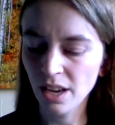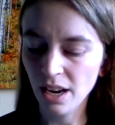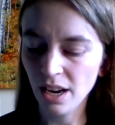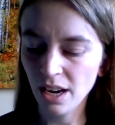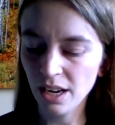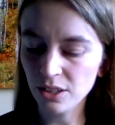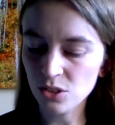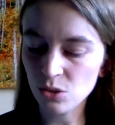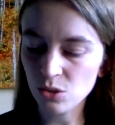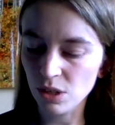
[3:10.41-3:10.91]

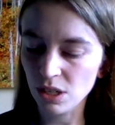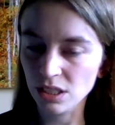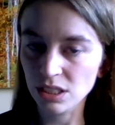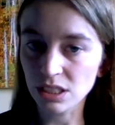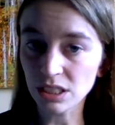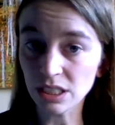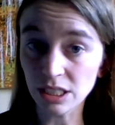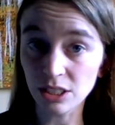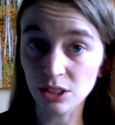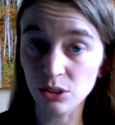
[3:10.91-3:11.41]
I also wanted
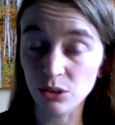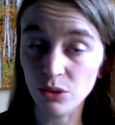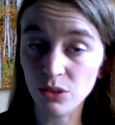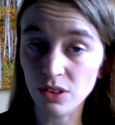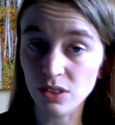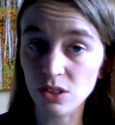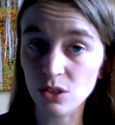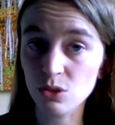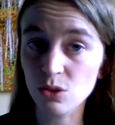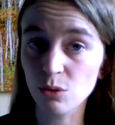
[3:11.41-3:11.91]
to let you know
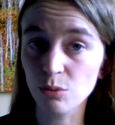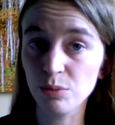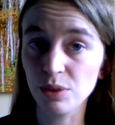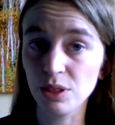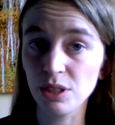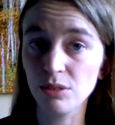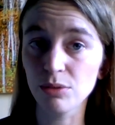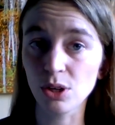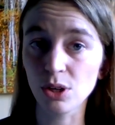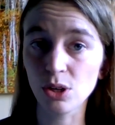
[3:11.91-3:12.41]
that this will
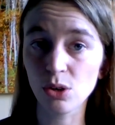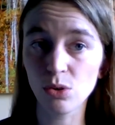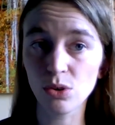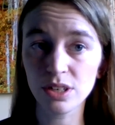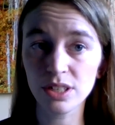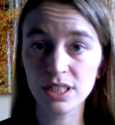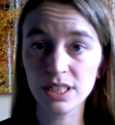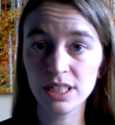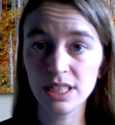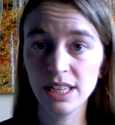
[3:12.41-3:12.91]
be
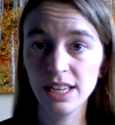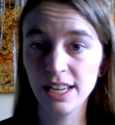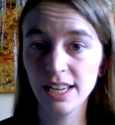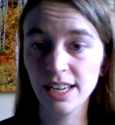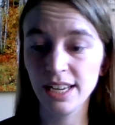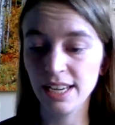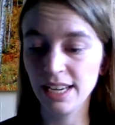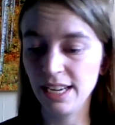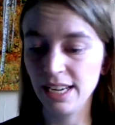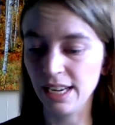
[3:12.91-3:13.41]
recorded
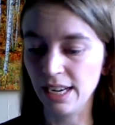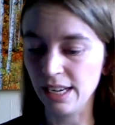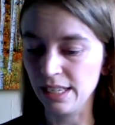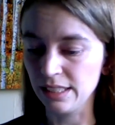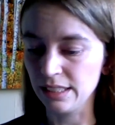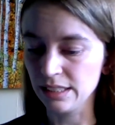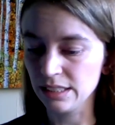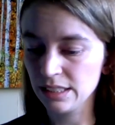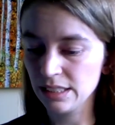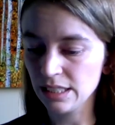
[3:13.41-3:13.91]

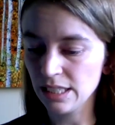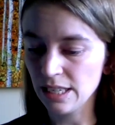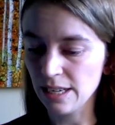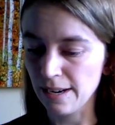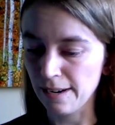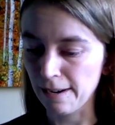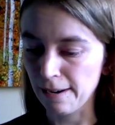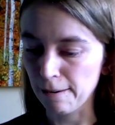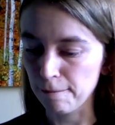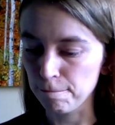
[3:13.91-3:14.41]
and
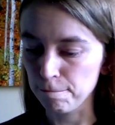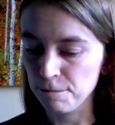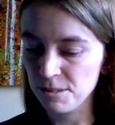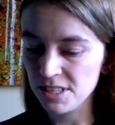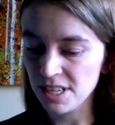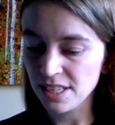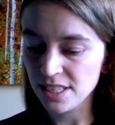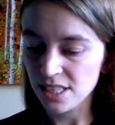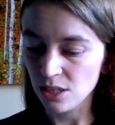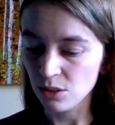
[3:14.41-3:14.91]
um,
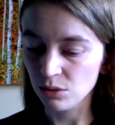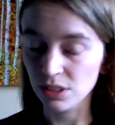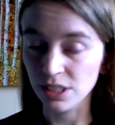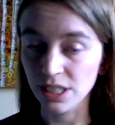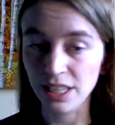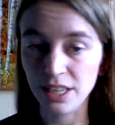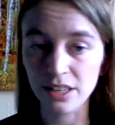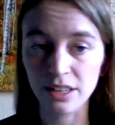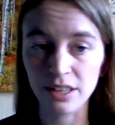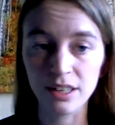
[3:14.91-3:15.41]
sent out
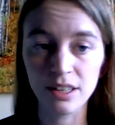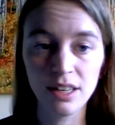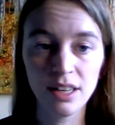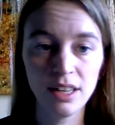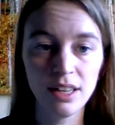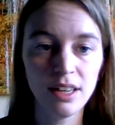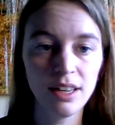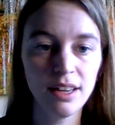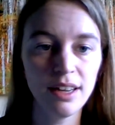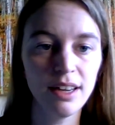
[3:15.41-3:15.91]
later
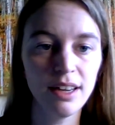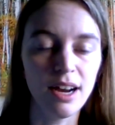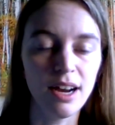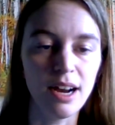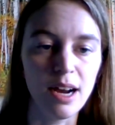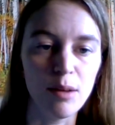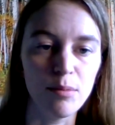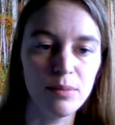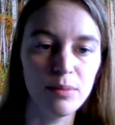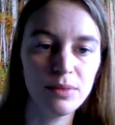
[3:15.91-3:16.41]

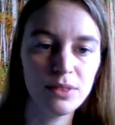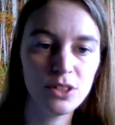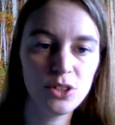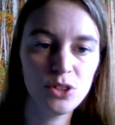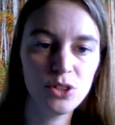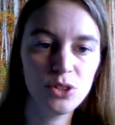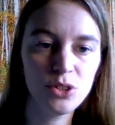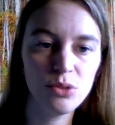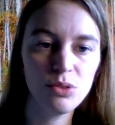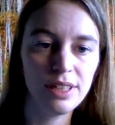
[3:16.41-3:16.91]
um,
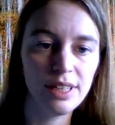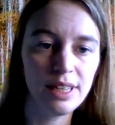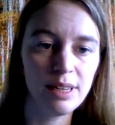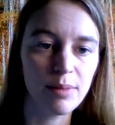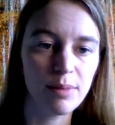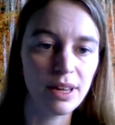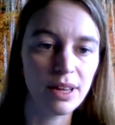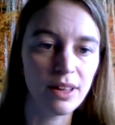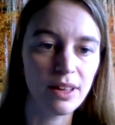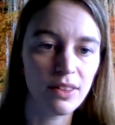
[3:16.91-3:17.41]
to the
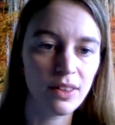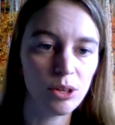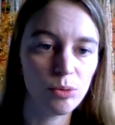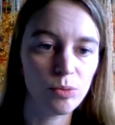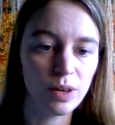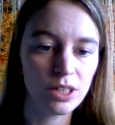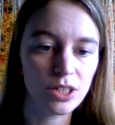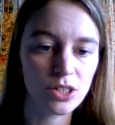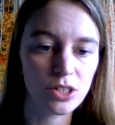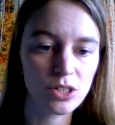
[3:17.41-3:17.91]
email that
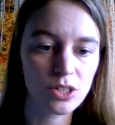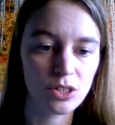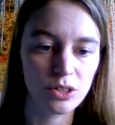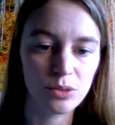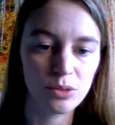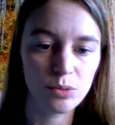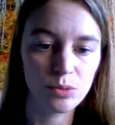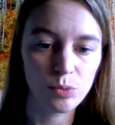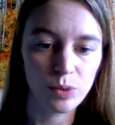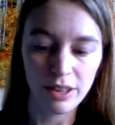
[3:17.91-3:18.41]
you
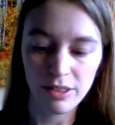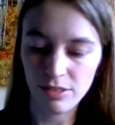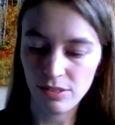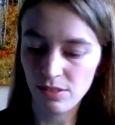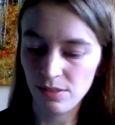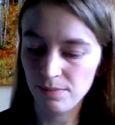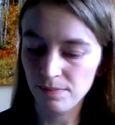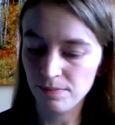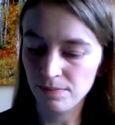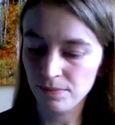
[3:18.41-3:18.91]
registered
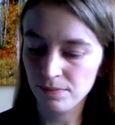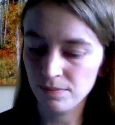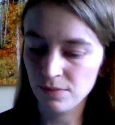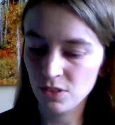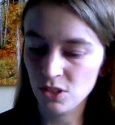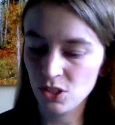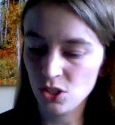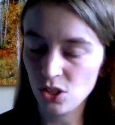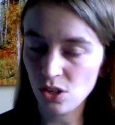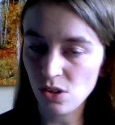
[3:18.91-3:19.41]
with.
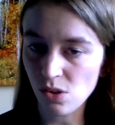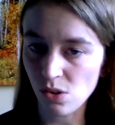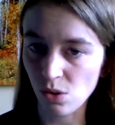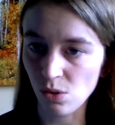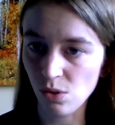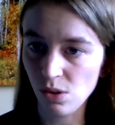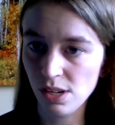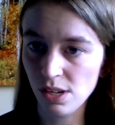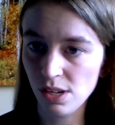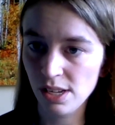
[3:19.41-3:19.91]

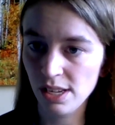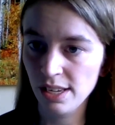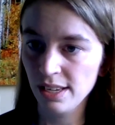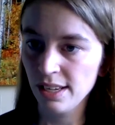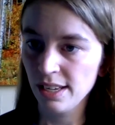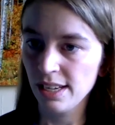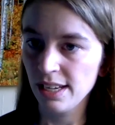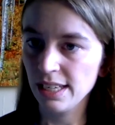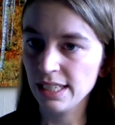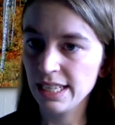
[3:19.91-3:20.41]
So
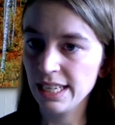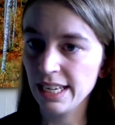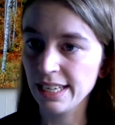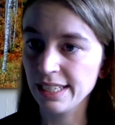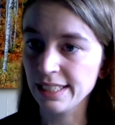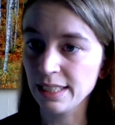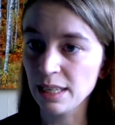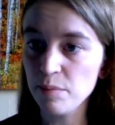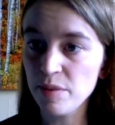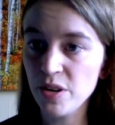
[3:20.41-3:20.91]

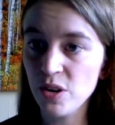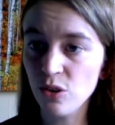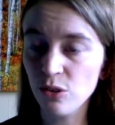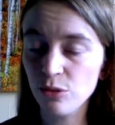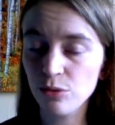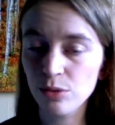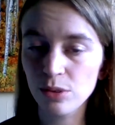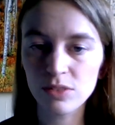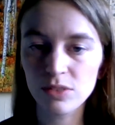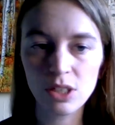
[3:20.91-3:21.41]
Again, let me know
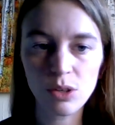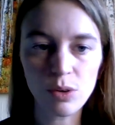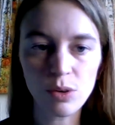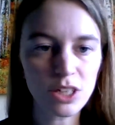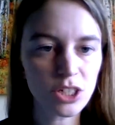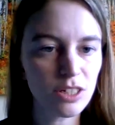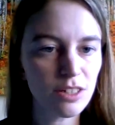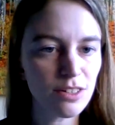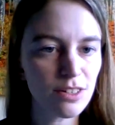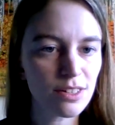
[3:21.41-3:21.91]
if you have any
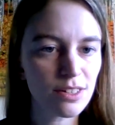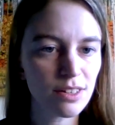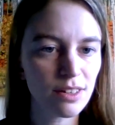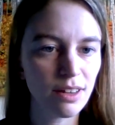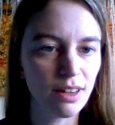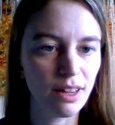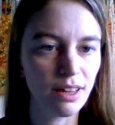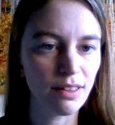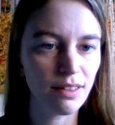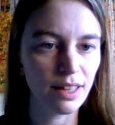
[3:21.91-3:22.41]
questions,
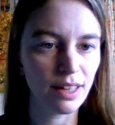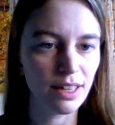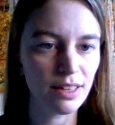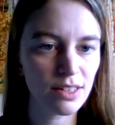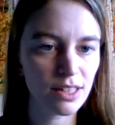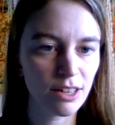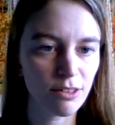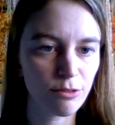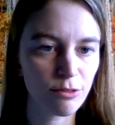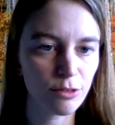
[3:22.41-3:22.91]
and
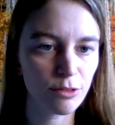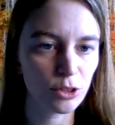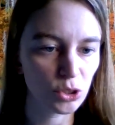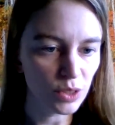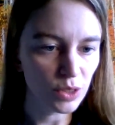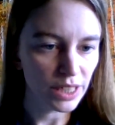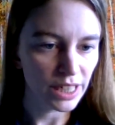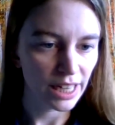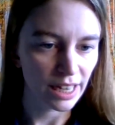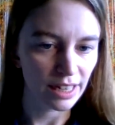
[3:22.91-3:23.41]
thanks again for
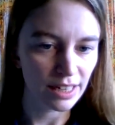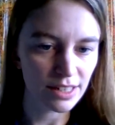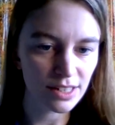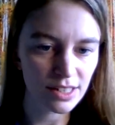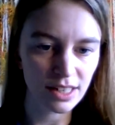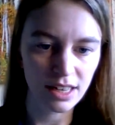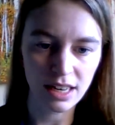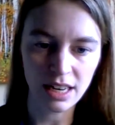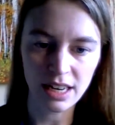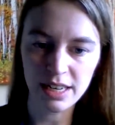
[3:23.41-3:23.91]
joining
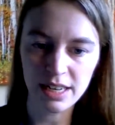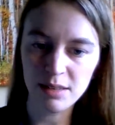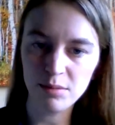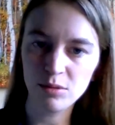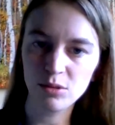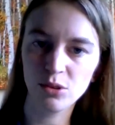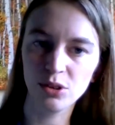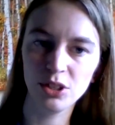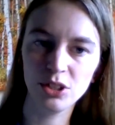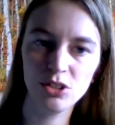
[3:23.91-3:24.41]
us. And
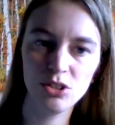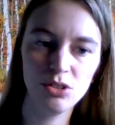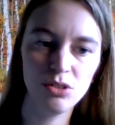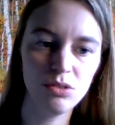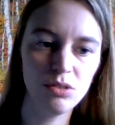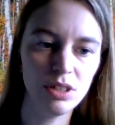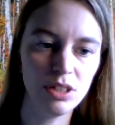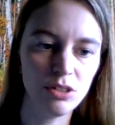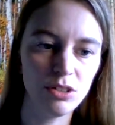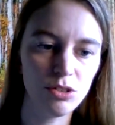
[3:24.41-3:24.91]
I'm going
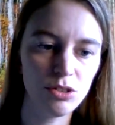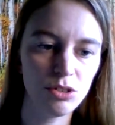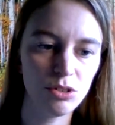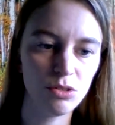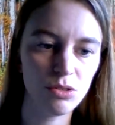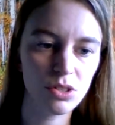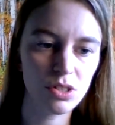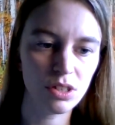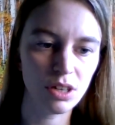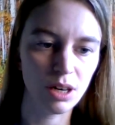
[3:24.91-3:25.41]
to
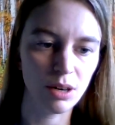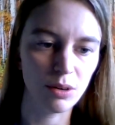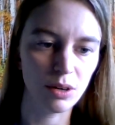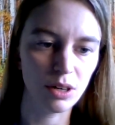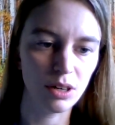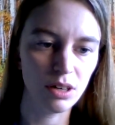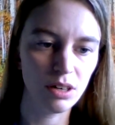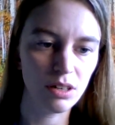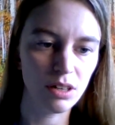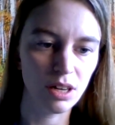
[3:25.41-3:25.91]
introduce
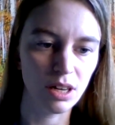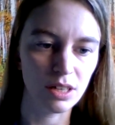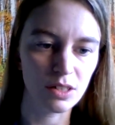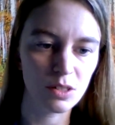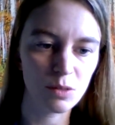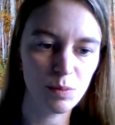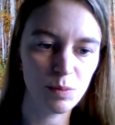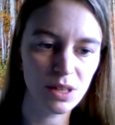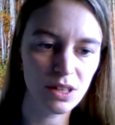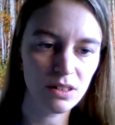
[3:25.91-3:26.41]
our uh,
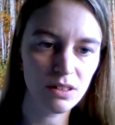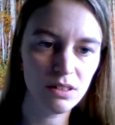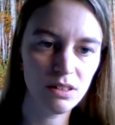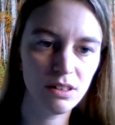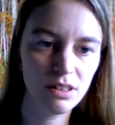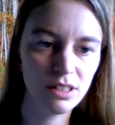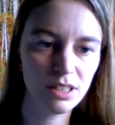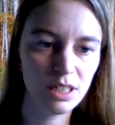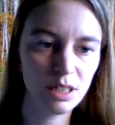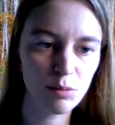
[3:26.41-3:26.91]
speaker,
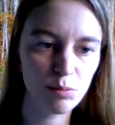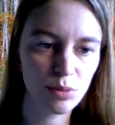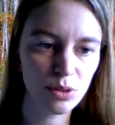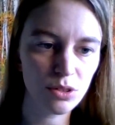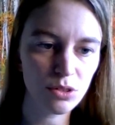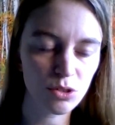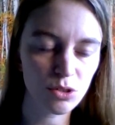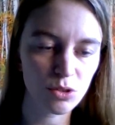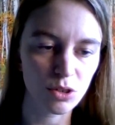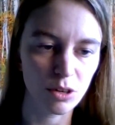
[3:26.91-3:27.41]
Dick
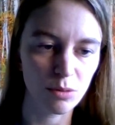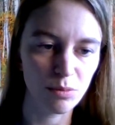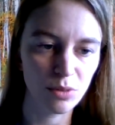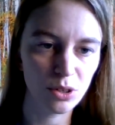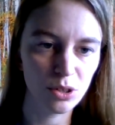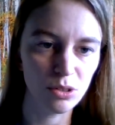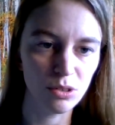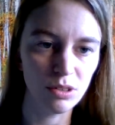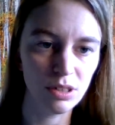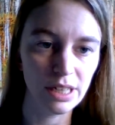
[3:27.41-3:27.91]
Bergstrom,
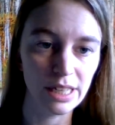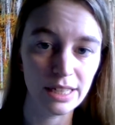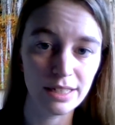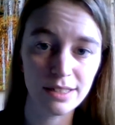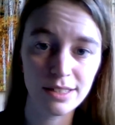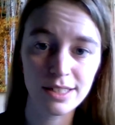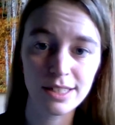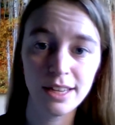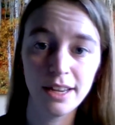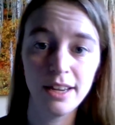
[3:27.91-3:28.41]
who
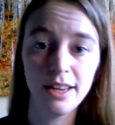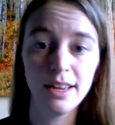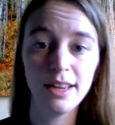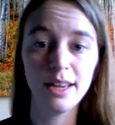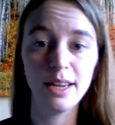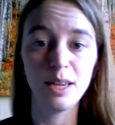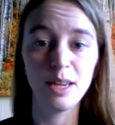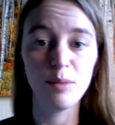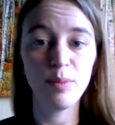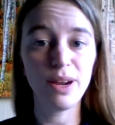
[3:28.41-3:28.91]
is
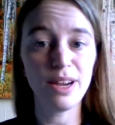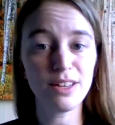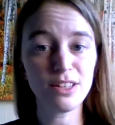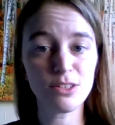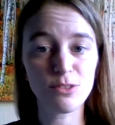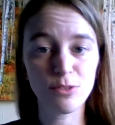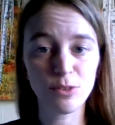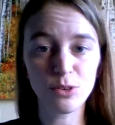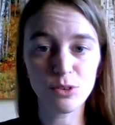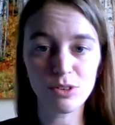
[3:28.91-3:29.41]
a
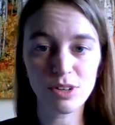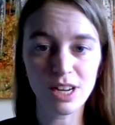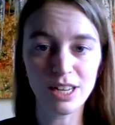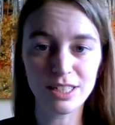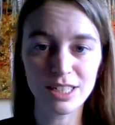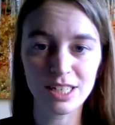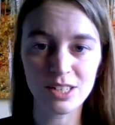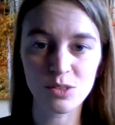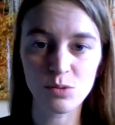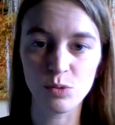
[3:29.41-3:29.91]
past photo
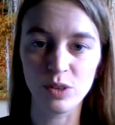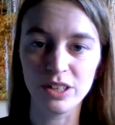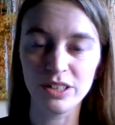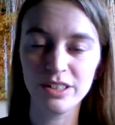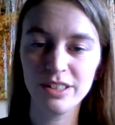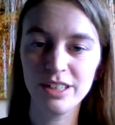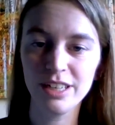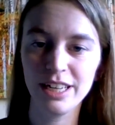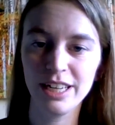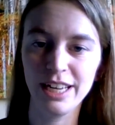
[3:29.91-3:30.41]
contest
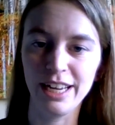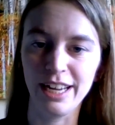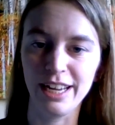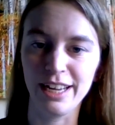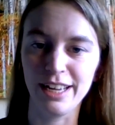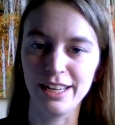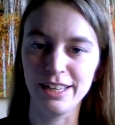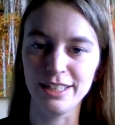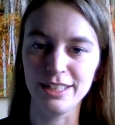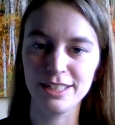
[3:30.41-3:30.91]
winner
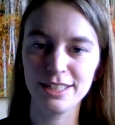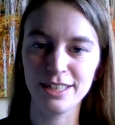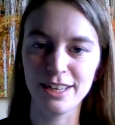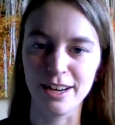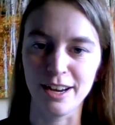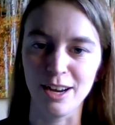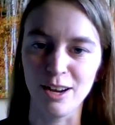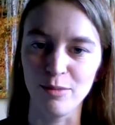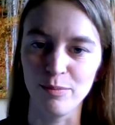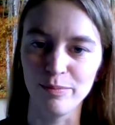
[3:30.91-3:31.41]
and
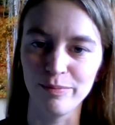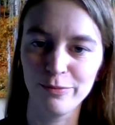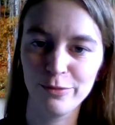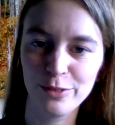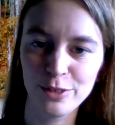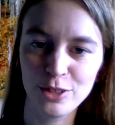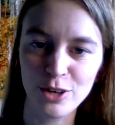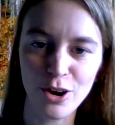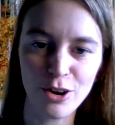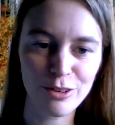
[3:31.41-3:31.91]
um,
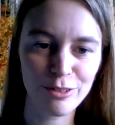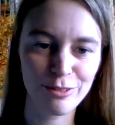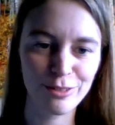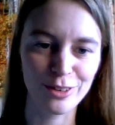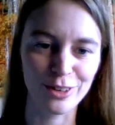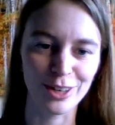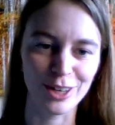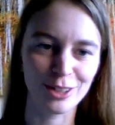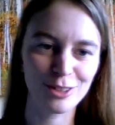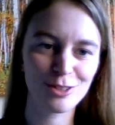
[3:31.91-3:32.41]

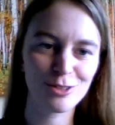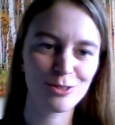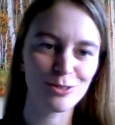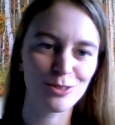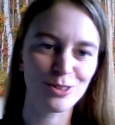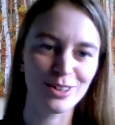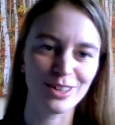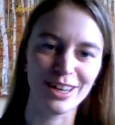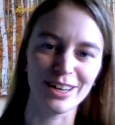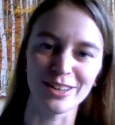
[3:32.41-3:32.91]
photographer
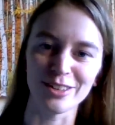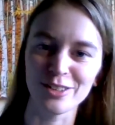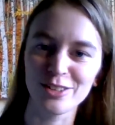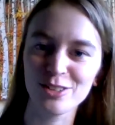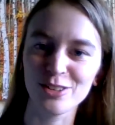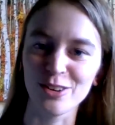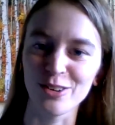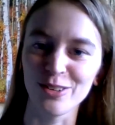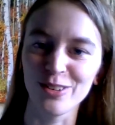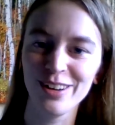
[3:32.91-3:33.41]
extraordinaire.
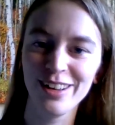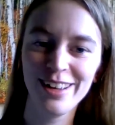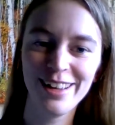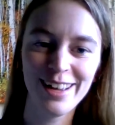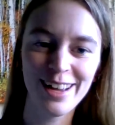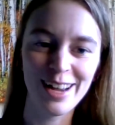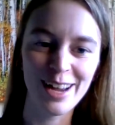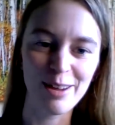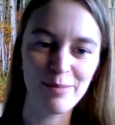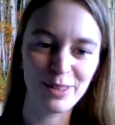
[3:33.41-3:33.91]
So
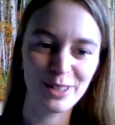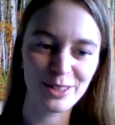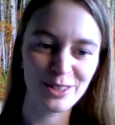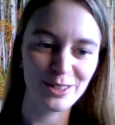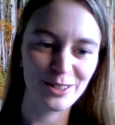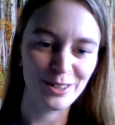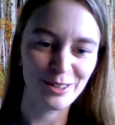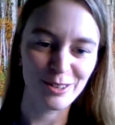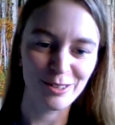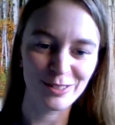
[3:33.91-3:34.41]
I'm going to
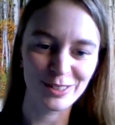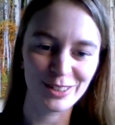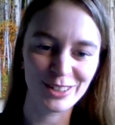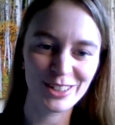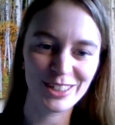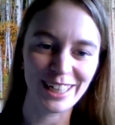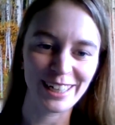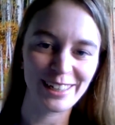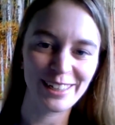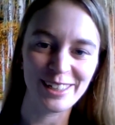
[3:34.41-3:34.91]
turn it over to
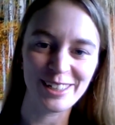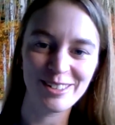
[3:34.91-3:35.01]
Dick